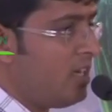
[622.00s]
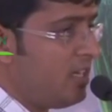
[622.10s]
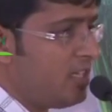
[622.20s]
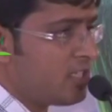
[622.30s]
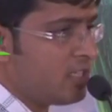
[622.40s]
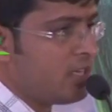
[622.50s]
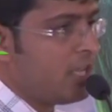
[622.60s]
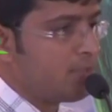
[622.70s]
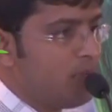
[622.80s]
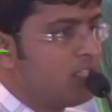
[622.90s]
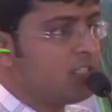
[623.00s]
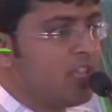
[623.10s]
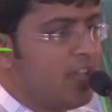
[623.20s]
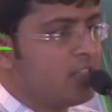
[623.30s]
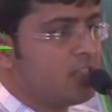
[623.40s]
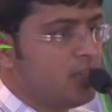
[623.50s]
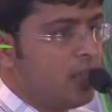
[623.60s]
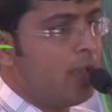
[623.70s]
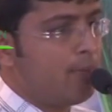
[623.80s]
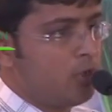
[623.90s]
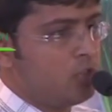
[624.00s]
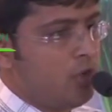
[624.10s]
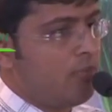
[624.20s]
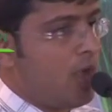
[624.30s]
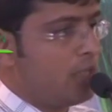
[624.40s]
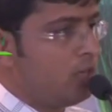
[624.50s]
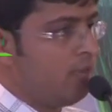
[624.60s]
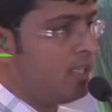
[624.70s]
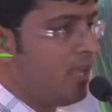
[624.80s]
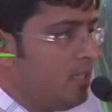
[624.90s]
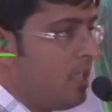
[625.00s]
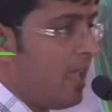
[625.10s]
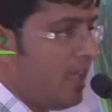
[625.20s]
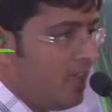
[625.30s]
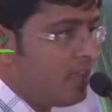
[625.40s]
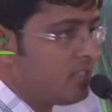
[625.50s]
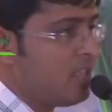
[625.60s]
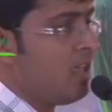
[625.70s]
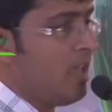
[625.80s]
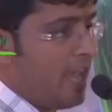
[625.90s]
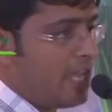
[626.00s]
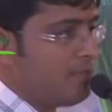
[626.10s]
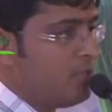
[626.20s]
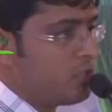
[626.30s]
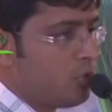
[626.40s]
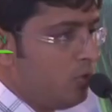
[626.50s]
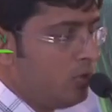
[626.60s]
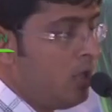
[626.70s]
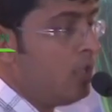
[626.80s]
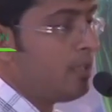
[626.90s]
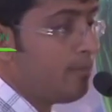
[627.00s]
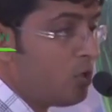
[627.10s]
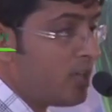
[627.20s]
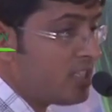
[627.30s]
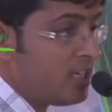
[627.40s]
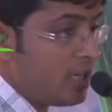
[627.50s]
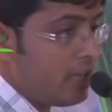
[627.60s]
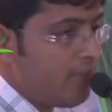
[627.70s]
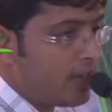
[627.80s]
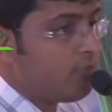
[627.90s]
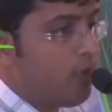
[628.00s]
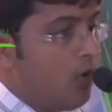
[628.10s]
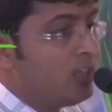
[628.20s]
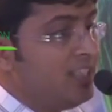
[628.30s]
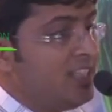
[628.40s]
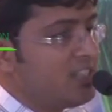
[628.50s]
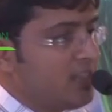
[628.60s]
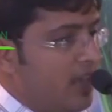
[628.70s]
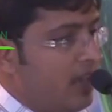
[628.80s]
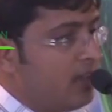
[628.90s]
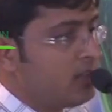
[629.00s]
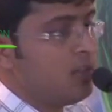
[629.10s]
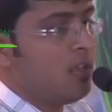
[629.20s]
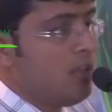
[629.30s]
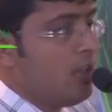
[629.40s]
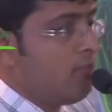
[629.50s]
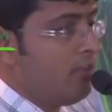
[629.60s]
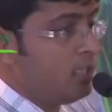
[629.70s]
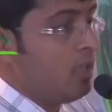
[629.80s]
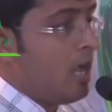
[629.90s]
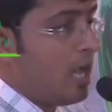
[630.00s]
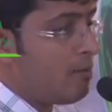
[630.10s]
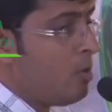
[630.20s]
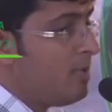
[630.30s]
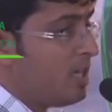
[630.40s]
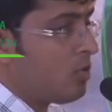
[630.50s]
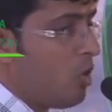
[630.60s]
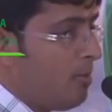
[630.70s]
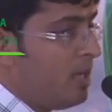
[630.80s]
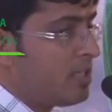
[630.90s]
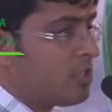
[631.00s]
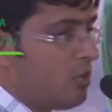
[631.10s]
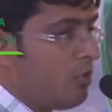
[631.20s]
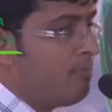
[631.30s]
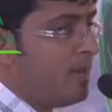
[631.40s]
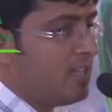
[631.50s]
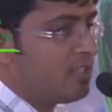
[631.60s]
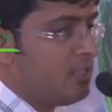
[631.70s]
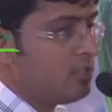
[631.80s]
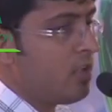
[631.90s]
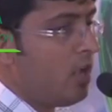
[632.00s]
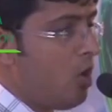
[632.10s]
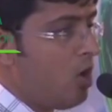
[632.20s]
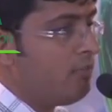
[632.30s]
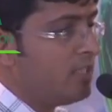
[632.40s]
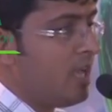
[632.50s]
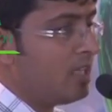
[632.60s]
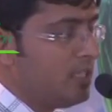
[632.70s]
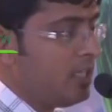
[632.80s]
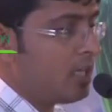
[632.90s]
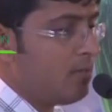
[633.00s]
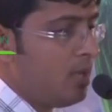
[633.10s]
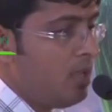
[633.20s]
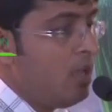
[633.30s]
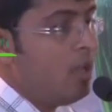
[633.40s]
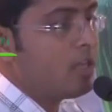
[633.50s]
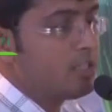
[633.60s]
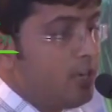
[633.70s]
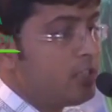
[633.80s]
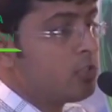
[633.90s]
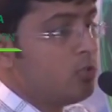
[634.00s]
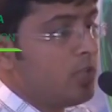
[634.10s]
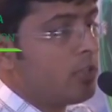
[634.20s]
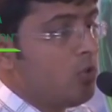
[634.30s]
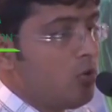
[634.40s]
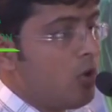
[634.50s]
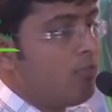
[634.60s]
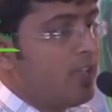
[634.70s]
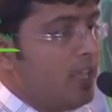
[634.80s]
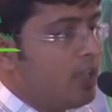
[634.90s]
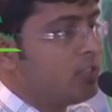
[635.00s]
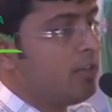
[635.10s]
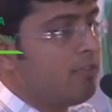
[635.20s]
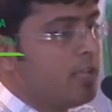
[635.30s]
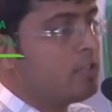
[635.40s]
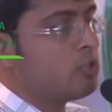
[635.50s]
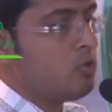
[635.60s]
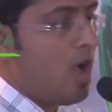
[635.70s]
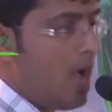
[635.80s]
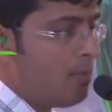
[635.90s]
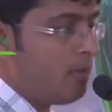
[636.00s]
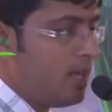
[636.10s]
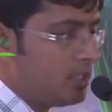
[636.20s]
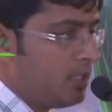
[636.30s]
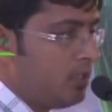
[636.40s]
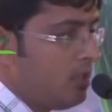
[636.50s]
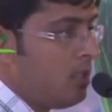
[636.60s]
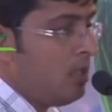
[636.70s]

And in discussion as per this case, the approach of Ayurveda in AS has been shown. The mutagenic effect found in this case with herbomineral combination of medicines along with agnikarma results to the cure of AS reference to Amavata.